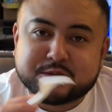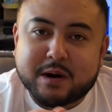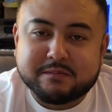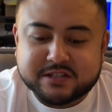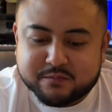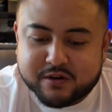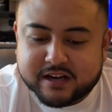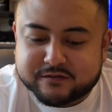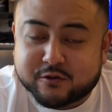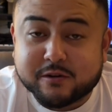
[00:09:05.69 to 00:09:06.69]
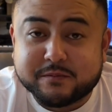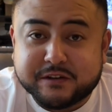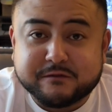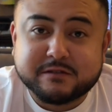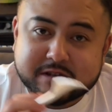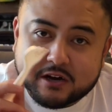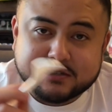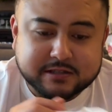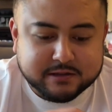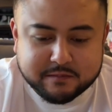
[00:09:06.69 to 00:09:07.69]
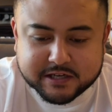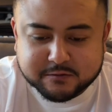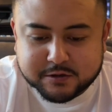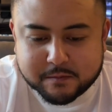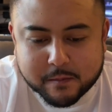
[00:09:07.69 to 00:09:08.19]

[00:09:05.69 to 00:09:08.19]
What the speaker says: palm is a brand of corned beef. It's honestly the best one.